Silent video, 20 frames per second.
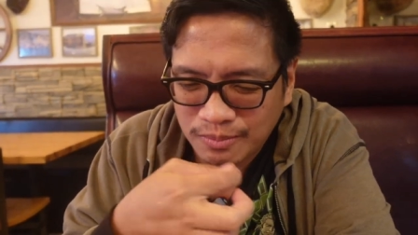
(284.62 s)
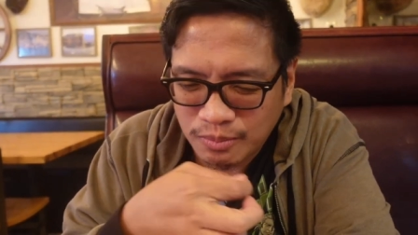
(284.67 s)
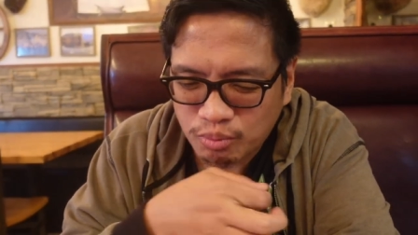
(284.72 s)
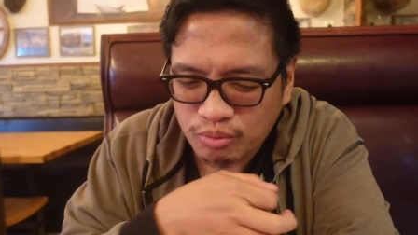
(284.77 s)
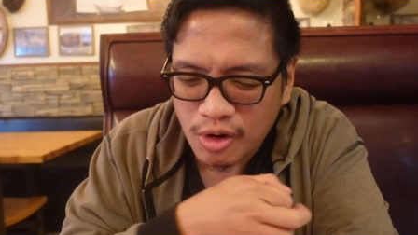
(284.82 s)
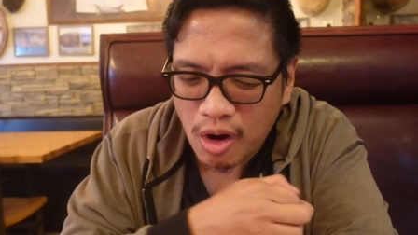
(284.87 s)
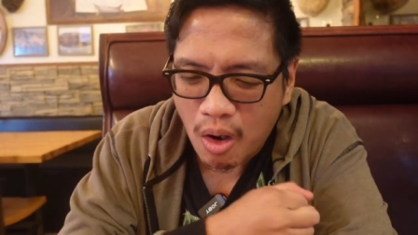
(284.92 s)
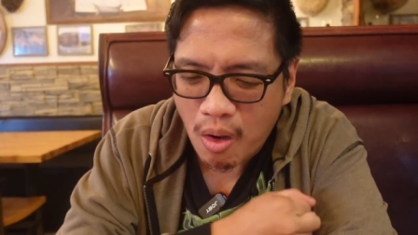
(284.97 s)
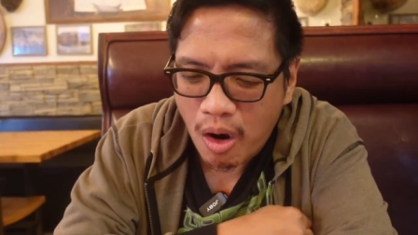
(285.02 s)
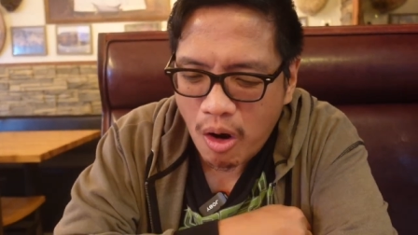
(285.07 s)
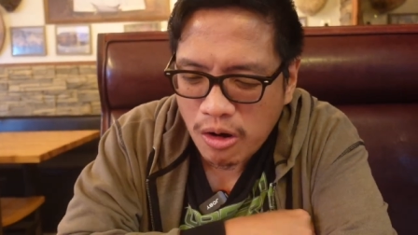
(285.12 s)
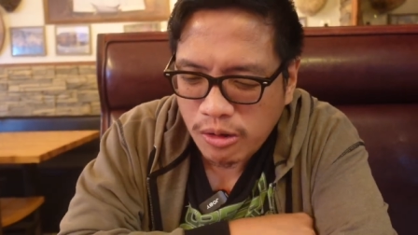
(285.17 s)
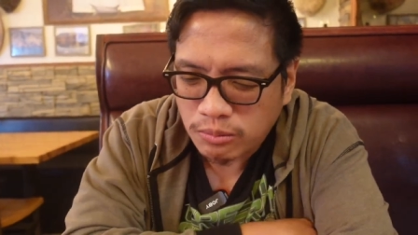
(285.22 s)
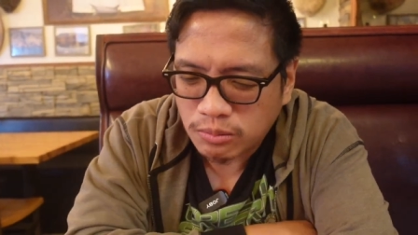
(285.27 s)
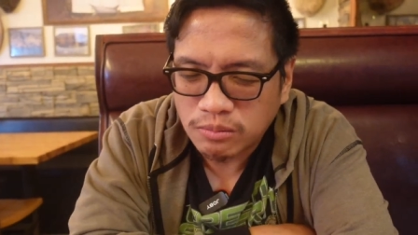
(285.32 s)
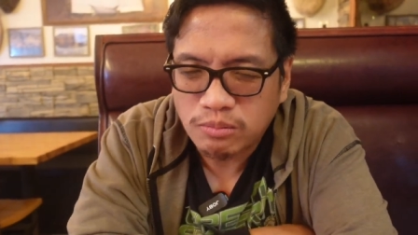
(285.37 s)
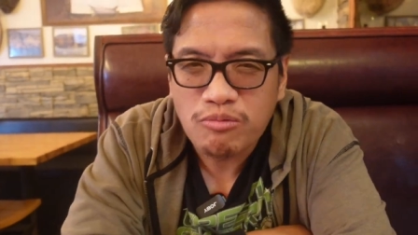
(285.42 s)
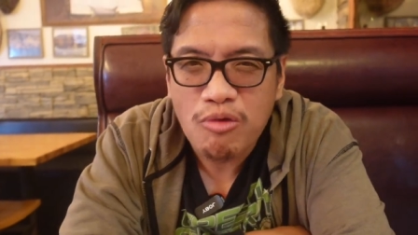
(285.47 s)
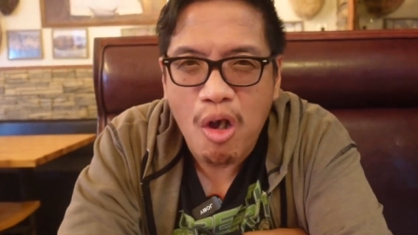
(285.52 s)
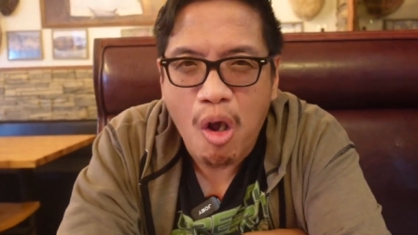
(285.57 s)
I can
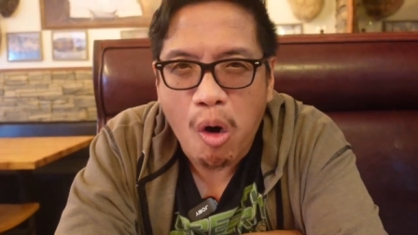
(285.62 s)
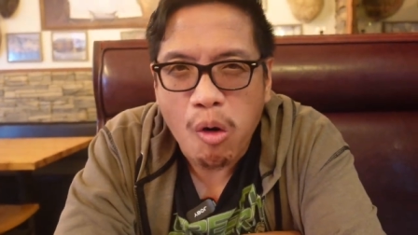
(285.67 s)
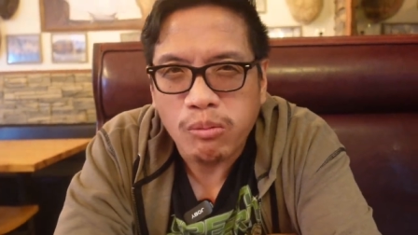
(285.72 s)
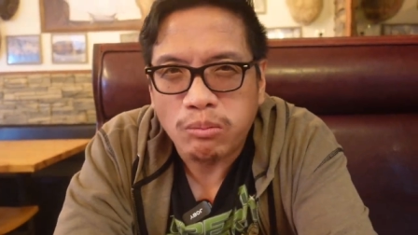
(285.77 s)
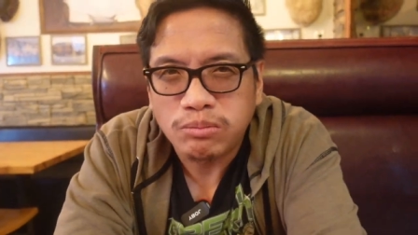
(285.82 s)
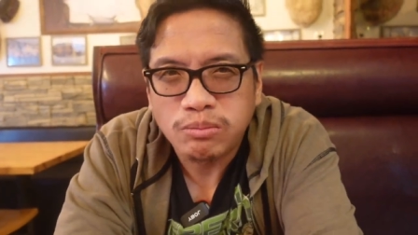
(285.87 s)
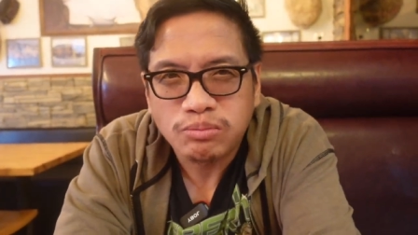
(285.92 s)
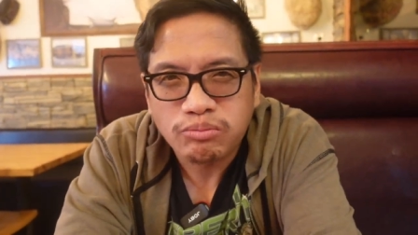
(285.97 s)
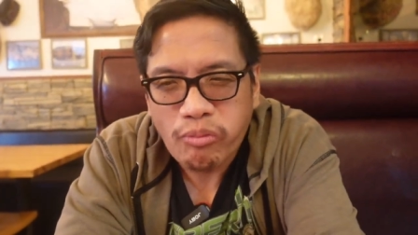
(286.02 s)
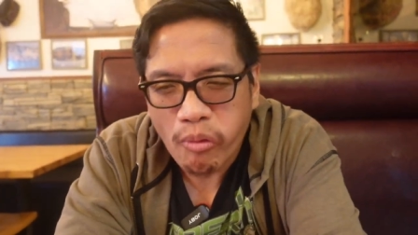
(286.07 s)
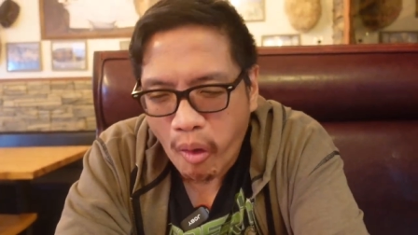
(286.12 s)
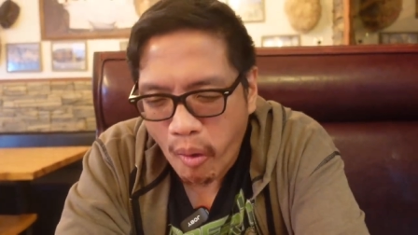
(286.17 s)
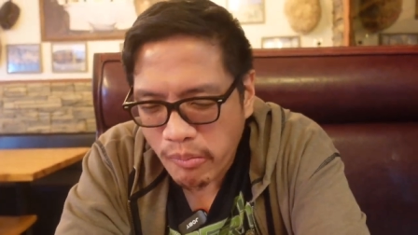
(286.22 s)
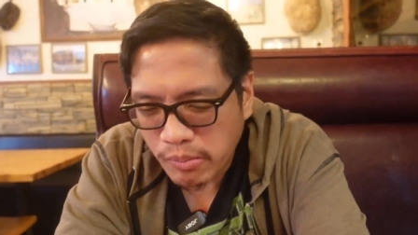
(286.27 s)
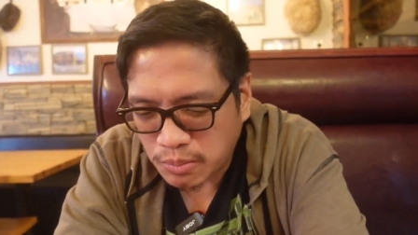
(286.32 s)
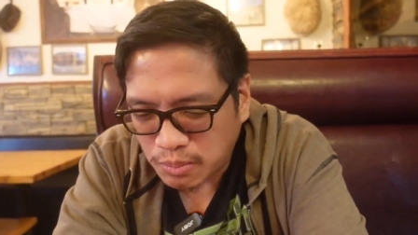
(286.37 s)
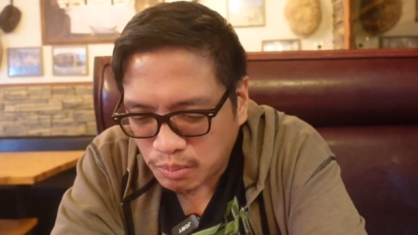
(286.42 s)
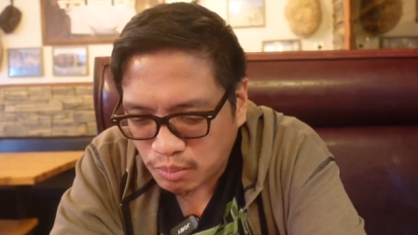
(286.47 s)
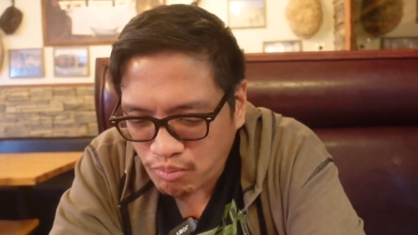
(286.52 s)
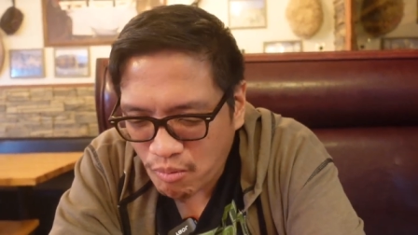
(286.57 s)
too, but I'll die from
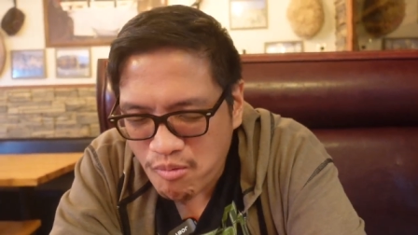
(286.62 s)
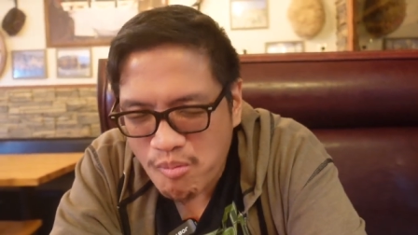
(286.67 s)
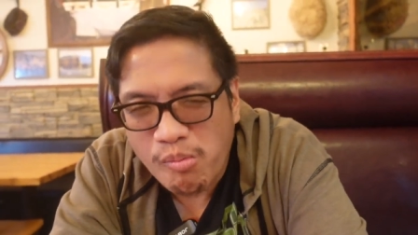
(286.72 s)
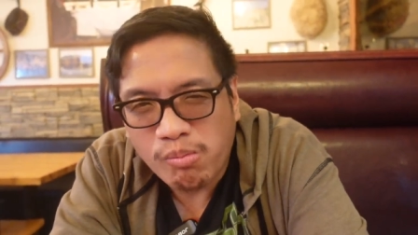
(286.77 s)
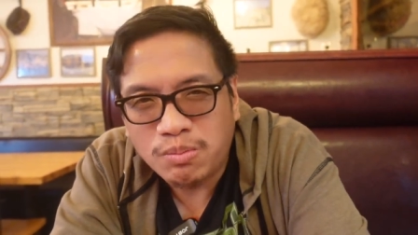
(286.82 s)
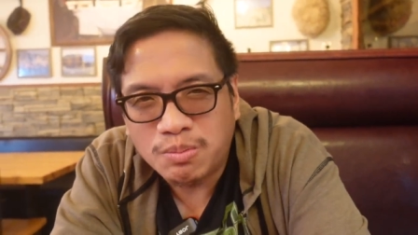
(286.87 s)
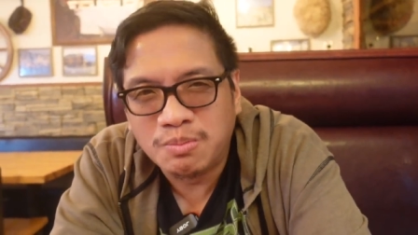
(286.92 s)
the carbs.